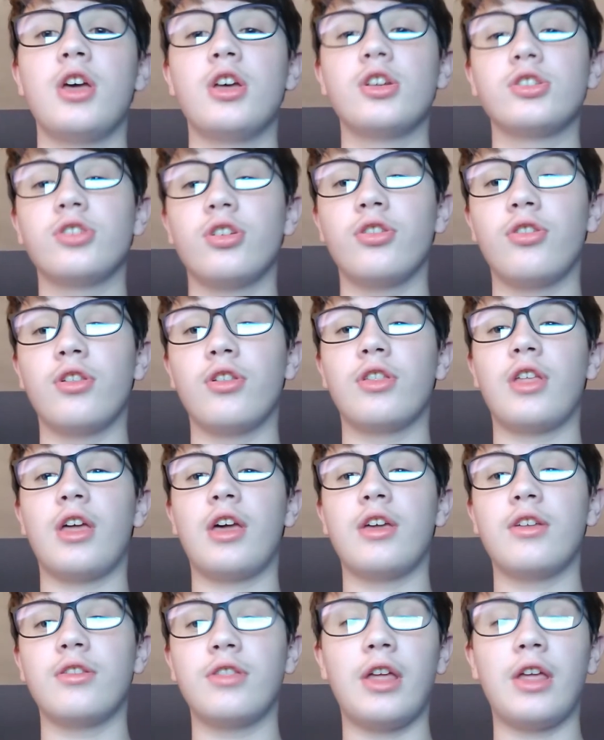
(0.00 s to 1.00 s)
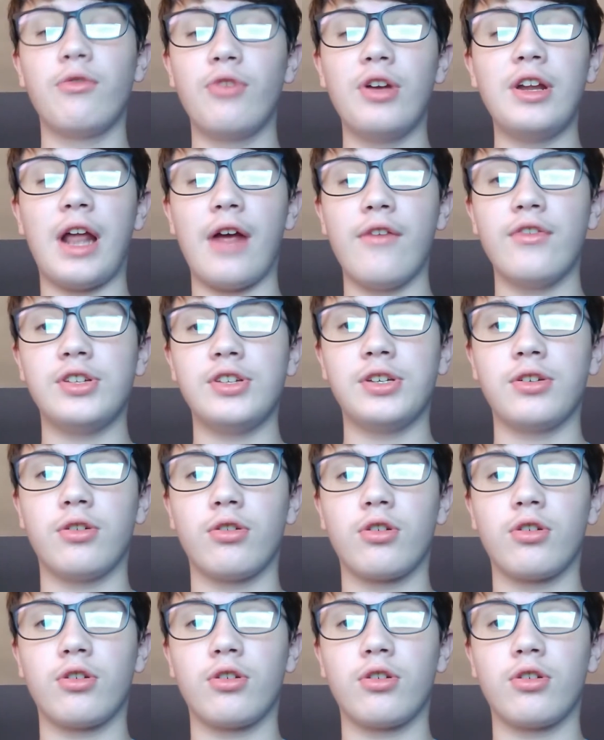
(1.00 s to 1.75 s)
So they read every single